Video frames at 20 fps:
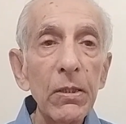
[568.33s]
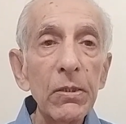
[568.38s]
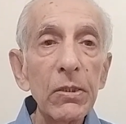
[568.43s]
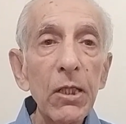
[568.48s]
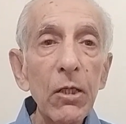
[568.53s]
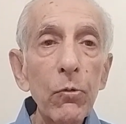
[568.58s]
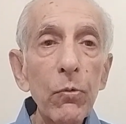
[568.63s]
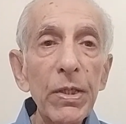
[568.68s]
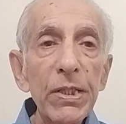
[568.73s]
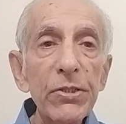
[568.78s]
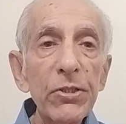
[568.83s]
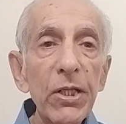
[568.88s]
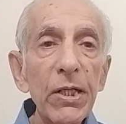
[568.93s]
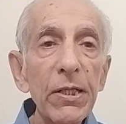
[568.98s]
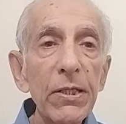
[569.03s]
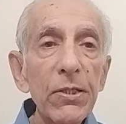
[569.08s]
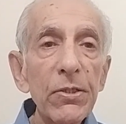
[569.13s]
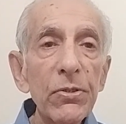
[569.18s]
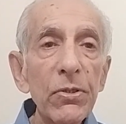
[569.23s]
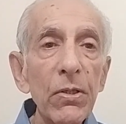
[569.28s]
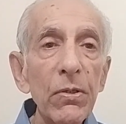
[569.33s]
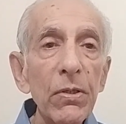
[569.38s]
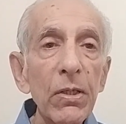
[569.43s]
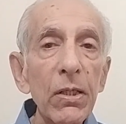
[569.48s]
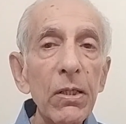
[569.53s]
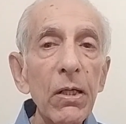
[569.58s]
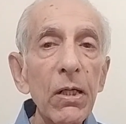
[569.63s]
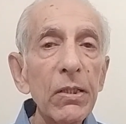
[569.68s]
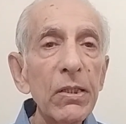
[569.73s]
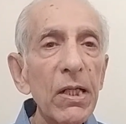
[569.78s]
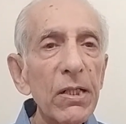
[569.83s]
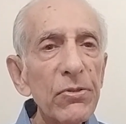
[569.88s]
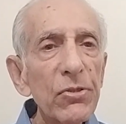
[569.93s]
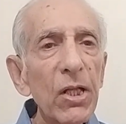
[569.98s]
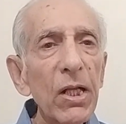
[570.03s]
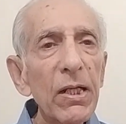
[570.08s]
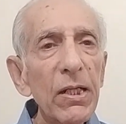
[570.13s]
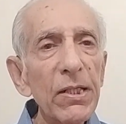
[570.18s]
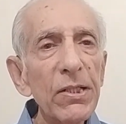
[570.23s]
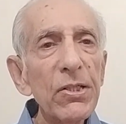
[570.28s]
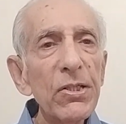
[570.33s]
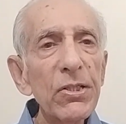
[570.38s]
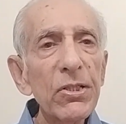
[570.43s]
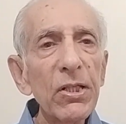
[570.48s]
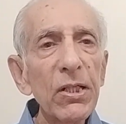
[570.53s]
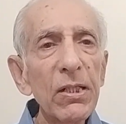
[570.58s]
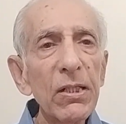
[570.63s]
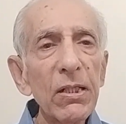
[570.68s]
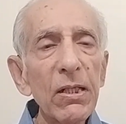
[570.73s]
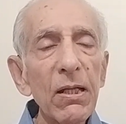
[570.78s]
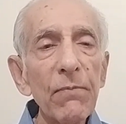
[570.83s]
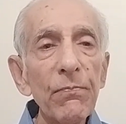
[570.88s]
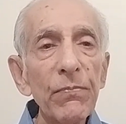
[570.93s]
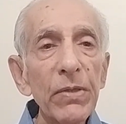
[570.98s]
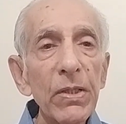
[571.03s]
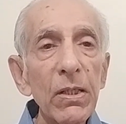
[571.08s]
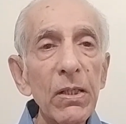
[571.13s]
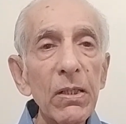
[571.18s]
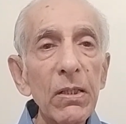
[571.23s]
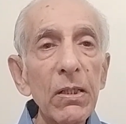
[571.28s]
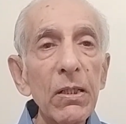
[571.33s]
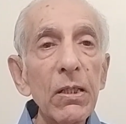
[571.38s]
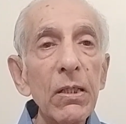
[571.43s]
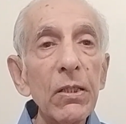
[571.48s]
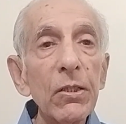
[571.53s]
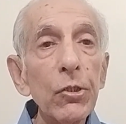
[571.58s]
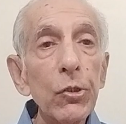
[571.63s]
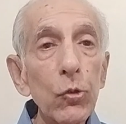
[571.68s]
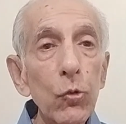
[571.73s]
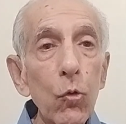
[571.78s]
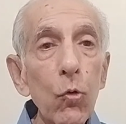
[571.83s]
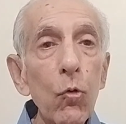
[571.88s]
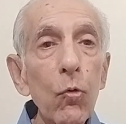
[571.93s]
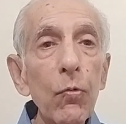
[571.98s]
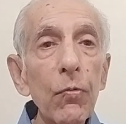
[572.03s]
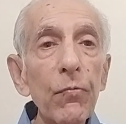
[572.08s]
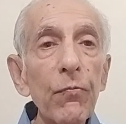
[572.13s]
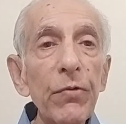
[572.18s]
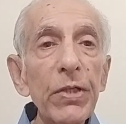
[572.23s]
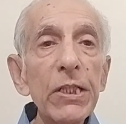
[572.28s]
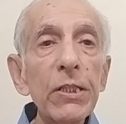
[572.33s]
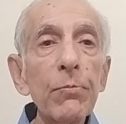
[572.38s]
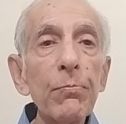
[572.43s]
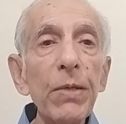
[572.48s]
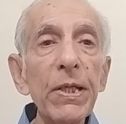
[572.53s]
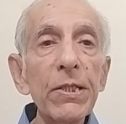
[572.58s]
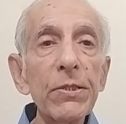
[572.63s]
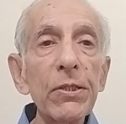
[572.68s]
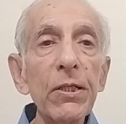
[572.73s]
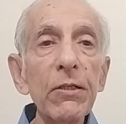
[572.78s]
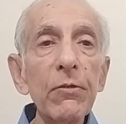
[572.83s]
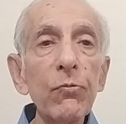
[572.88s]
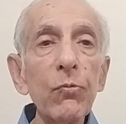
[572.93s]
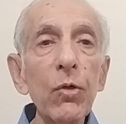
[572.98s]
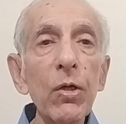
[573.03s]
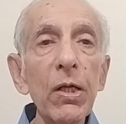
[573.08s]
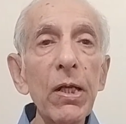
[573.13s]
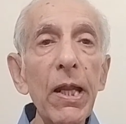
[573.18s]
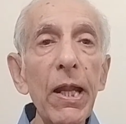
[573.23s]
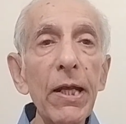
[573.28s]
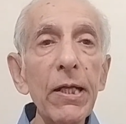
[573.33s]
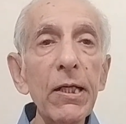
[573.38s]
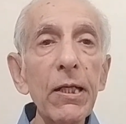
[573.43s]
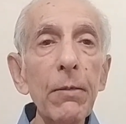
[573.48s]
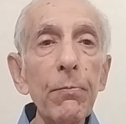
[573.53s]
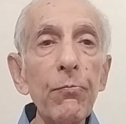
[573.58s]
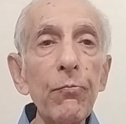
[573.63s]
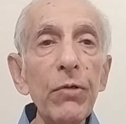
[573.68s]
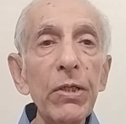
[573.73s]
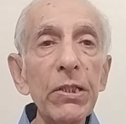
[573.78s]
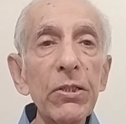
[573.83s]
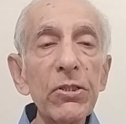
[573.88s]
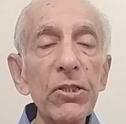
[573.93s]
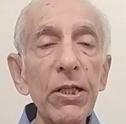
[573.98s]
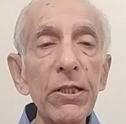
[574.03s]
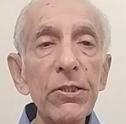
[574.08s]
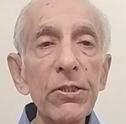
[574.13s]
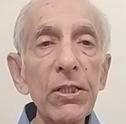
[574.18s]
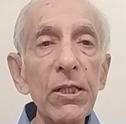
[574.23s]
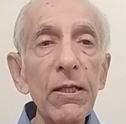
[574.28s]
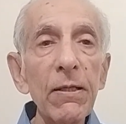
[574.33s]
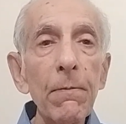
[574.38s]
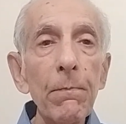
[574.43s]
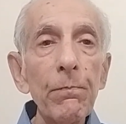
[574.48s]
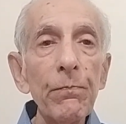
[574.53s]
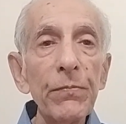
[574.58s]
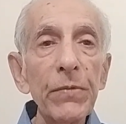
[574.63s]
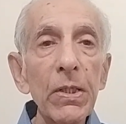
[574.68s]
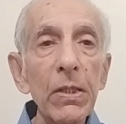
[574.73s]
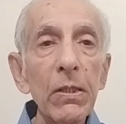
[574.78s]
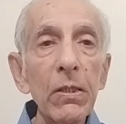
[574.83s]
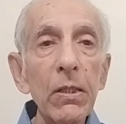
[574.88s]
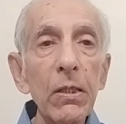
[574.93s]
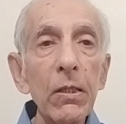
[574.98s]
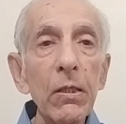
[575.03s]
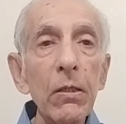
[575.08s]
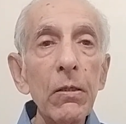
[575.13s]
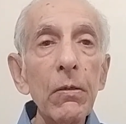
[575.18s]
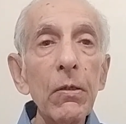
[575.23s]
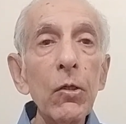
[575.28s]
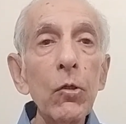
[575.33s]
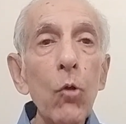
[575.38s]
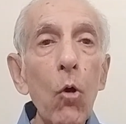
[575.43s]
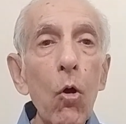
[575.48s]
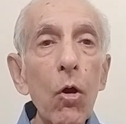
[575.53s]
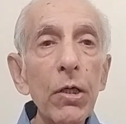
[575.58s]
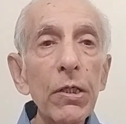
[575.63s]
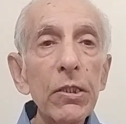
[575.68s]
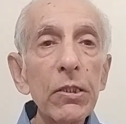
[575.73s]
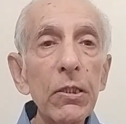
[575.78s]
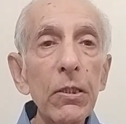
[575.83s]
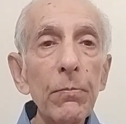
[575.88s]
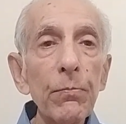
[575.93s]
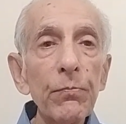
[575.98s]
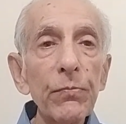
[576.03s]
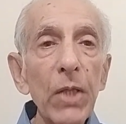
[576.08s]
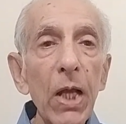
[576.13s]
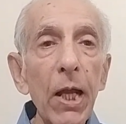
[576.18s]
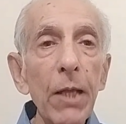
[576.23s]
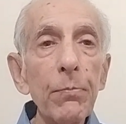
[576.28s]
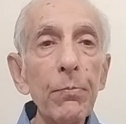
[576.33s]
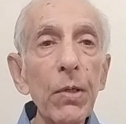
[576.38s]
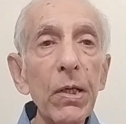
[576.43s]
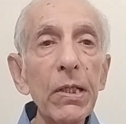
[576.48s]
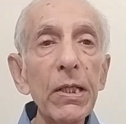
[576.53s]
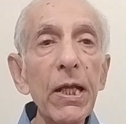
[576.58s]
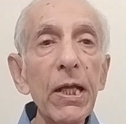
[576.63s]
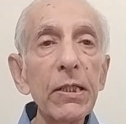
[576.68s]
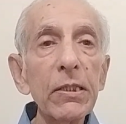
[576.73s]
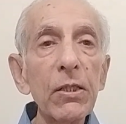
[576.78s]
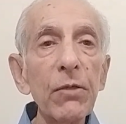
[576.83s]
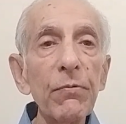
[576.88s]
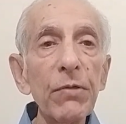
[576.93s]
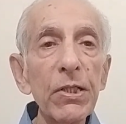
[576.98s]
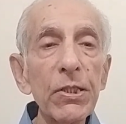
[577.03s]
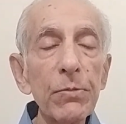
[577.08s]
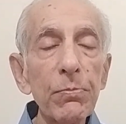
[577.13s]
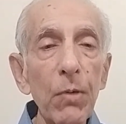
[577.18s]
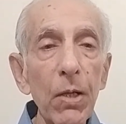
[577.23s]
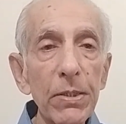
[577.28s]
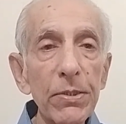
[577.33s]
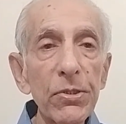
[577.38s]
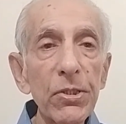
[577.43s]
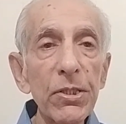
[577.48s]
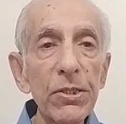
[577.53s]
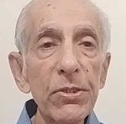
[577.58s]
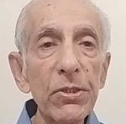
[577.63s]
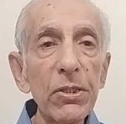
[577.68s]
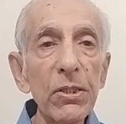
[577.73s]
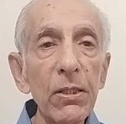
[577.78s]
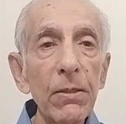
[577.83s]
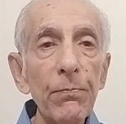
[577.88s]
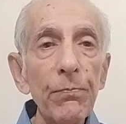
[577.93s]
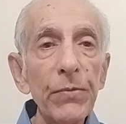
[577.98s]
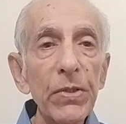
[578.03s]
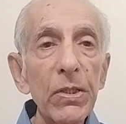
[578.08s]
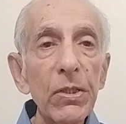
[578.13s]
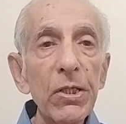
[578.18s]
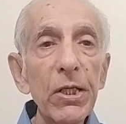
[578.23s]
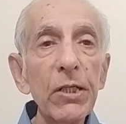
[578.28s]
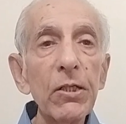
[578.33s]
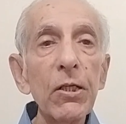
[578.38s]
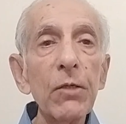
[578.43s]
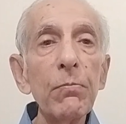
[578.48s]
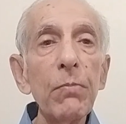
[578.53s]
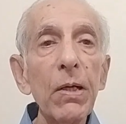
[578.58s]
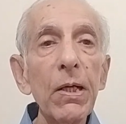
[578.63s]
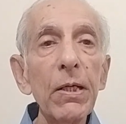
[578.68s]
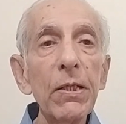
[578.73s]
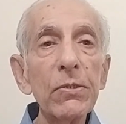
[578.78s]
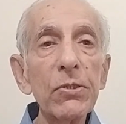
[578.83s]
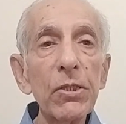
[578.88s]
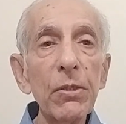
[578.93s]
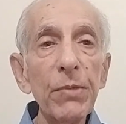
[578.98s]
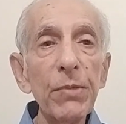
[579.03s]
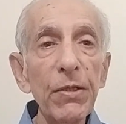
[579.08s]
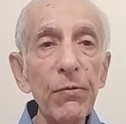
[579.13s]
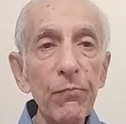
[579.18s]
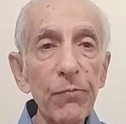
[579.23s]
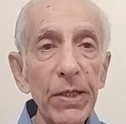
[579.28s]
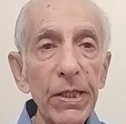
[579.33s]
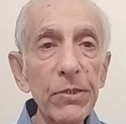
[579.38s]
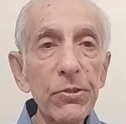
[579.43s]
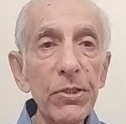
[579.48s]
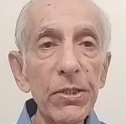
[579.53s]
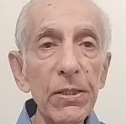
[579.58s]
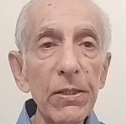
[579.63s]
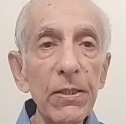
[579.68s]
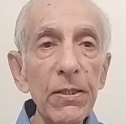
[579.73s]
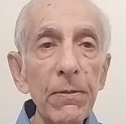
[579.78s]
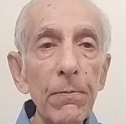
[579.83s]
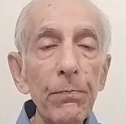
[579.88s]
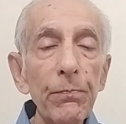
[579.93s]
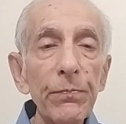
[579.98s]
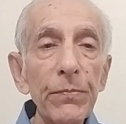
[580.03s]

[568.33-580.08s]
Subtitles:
The question is, does a clinician know which patient would land up with such long-term hyperreactive responses triggered by some infection?